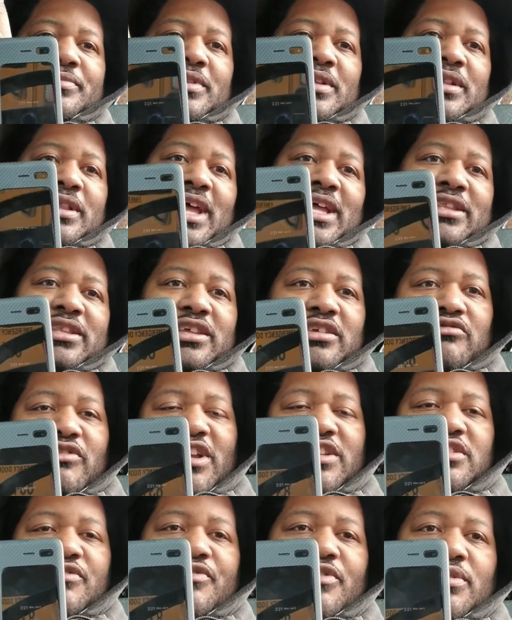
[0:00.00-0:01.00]
like the
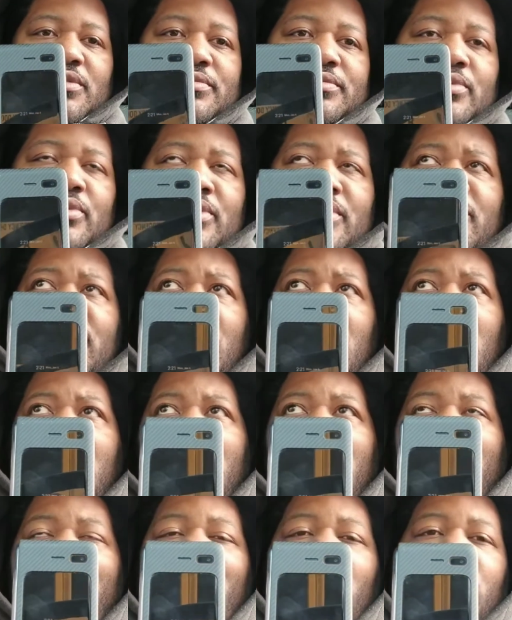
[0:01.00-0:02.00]
Razr phone, or
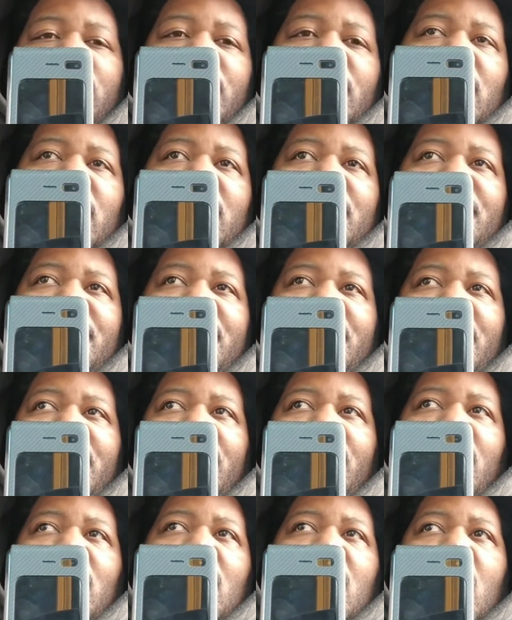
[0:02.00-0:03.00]
it folds along the
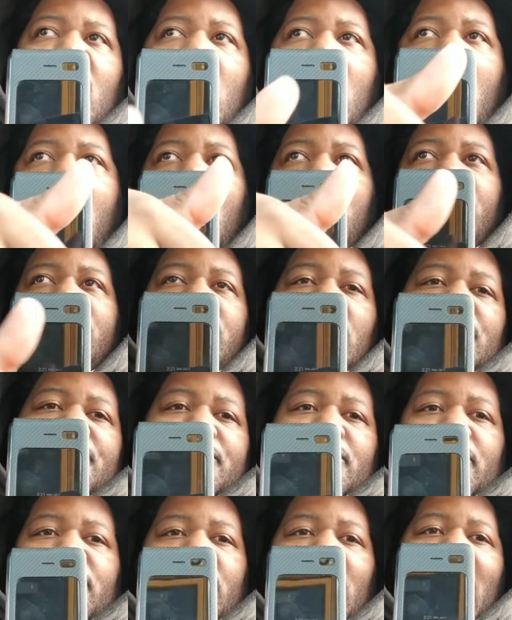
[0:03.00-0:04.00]

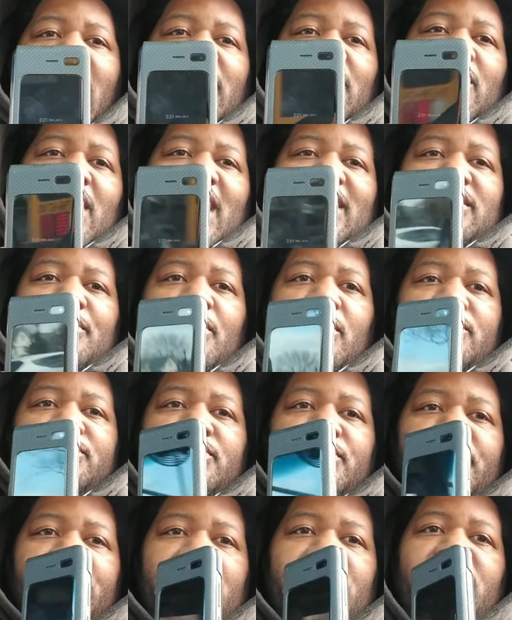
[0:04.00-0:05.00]
horizontal angle as opposed to
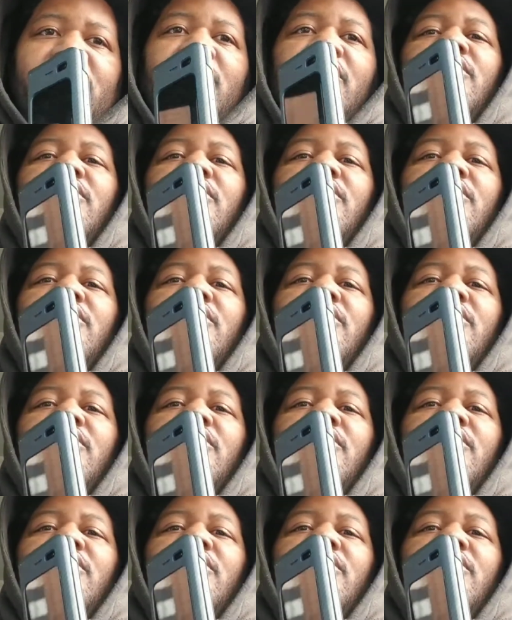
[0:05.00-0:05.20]
the